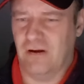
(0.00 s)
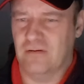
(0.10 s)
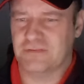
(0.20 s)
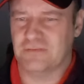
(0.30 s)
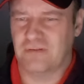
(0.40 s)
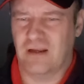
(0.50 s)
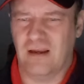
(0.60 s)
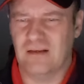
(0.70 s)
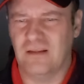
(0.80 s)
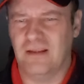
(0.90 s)
I also
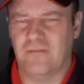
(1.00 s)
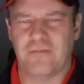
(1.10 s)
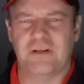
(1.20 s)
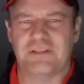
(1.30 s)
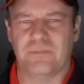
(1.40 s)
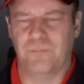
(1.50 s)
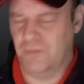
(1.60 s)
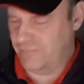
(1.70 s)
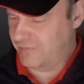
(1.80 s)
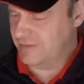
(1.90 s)
kind of like a very simple,
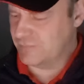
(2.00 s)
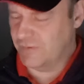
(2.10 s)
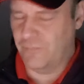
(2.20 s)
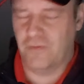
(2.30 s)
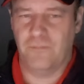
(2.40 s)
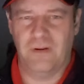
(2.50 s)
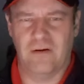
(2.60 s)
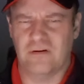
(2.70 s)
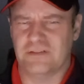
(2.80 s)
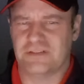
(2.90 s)
both of these, when you put them
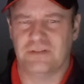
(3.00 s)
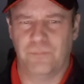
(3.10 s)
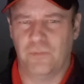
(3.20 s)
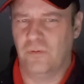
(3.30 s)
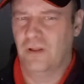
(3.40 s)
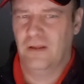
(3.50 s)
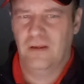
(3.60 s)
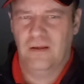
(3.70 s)
down, are simple,